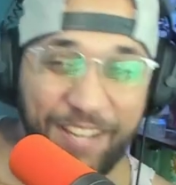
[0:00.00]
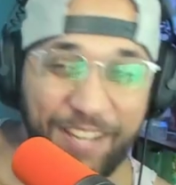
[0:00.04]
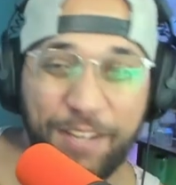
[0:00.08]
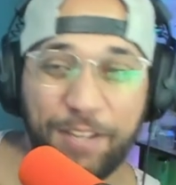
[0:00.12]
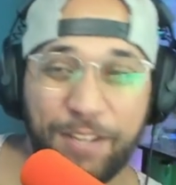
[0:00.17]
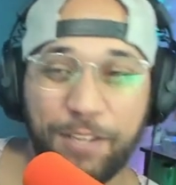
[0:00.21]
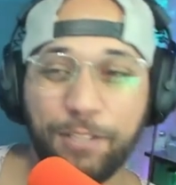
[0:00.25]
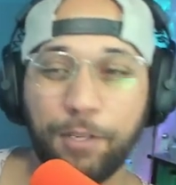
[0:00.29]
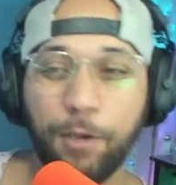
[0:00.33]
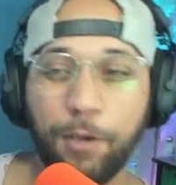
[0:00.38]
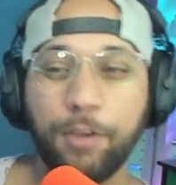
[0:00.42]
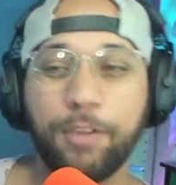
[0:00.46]

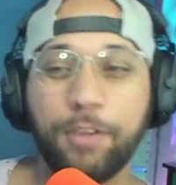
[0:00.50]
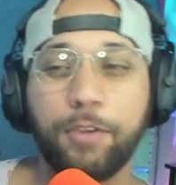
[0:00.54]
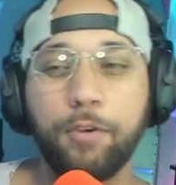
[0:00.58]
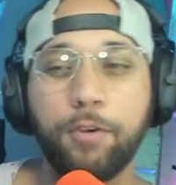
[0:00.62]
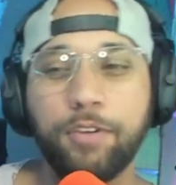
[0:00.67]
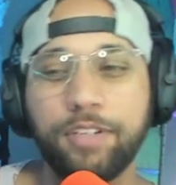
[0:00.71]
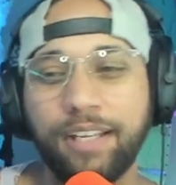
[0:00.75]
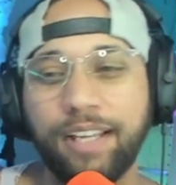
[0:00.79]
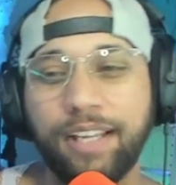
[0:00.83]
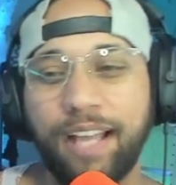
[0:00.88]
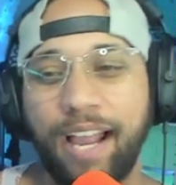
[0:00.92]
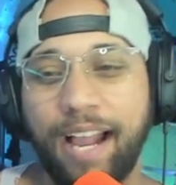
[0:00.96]
so
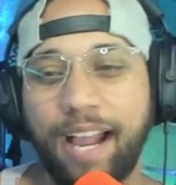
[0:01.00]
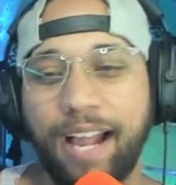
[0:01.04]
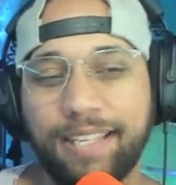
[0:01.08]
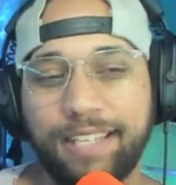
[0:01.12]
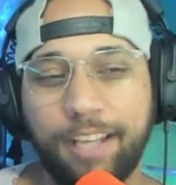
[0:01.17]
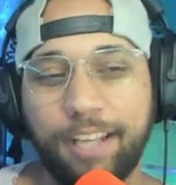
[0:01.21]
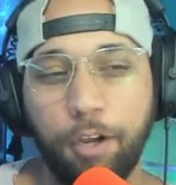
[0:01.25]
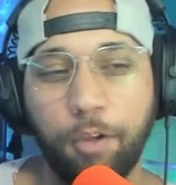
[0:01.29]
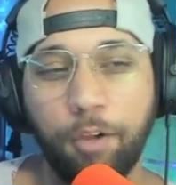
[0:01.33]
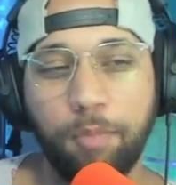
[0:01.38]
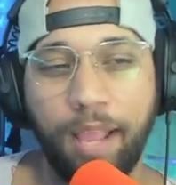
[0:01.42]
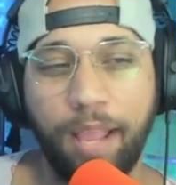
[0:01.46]
usually like, I gotta
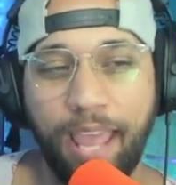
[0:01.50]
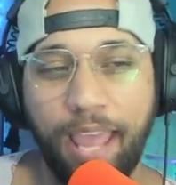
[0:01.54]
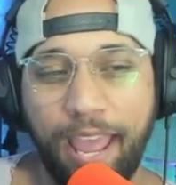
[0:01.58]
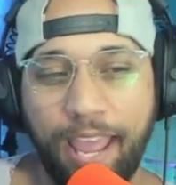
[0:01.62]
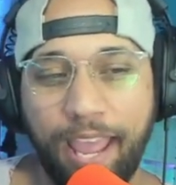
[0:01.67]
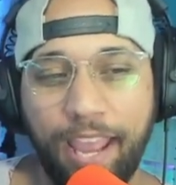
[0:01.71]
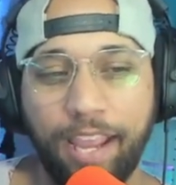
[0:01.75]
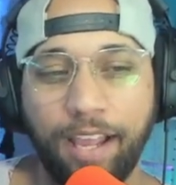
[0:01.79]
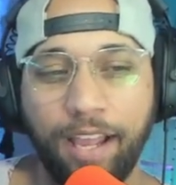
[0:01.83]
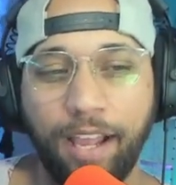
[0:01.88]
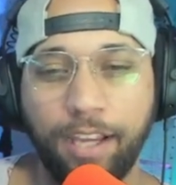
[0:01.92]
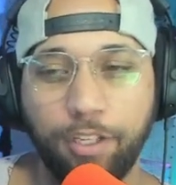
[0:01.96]
tell them like,
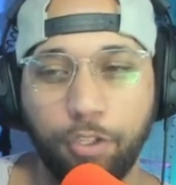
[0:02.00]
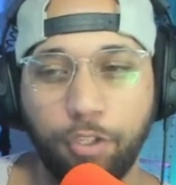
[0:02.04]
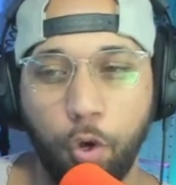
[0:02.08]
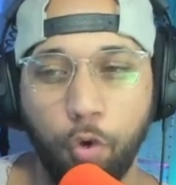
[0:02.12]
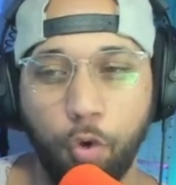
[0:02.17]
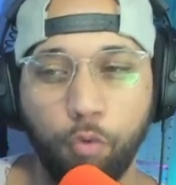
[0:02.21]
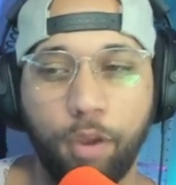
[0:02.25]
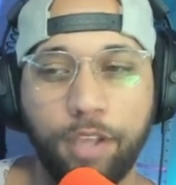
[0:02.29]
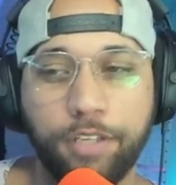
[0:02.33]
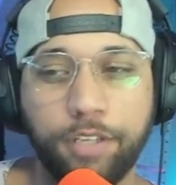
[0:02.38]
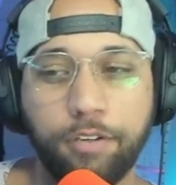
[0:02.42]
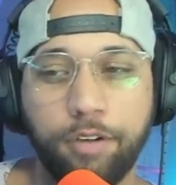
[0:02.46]
hey, like don't
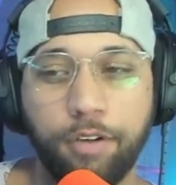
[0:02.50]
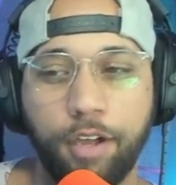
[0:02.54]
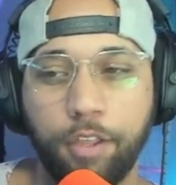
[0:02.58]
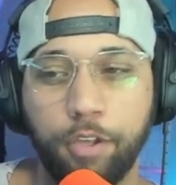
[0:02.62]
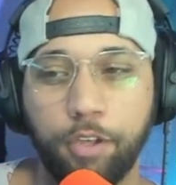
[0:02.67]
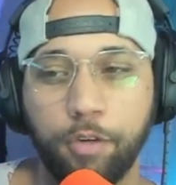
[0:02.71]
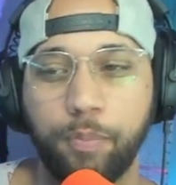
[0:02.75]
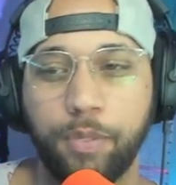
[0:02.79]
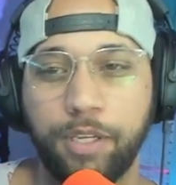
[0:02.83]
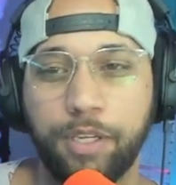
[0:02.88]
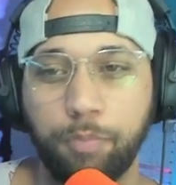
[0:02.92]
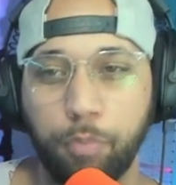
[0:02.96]
wrestle
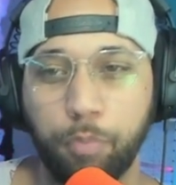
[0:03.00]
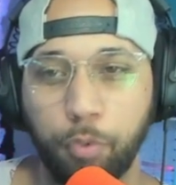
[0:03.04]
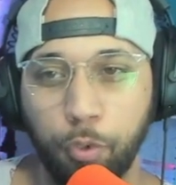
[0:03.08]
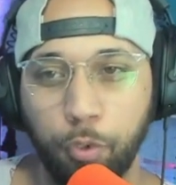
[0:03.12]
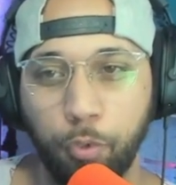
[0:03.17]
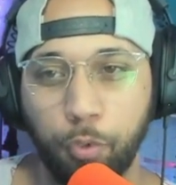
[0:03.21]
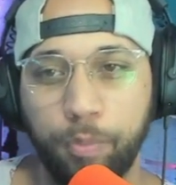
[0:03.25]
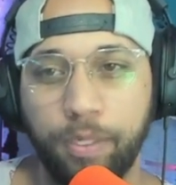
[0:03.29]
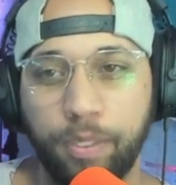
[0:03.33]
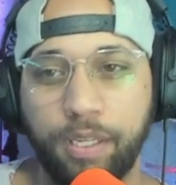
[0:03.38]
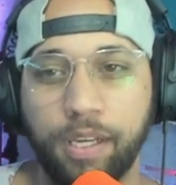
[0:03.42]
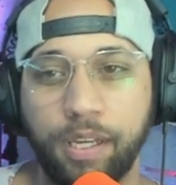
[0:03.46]
other people
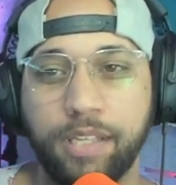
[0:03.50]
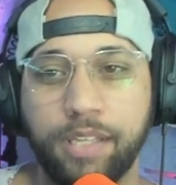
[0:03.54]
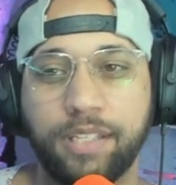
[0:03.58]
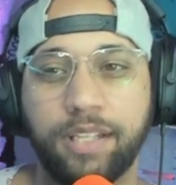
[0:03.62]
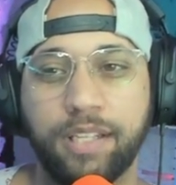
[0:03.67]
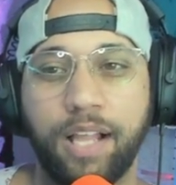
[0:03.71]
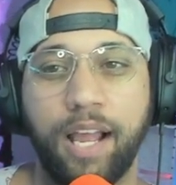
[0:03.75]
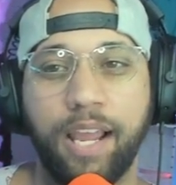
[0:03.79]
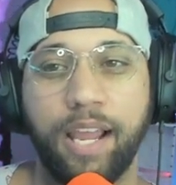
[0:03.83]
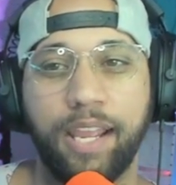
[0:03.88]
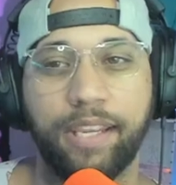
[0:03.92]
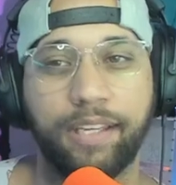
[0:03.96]
because
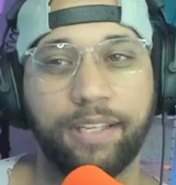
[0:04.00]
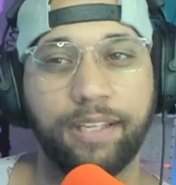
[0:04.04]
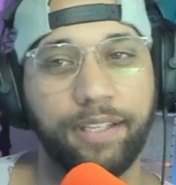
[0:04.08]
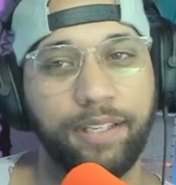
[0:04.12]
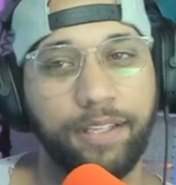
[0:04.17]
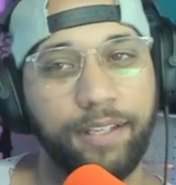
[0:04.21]
like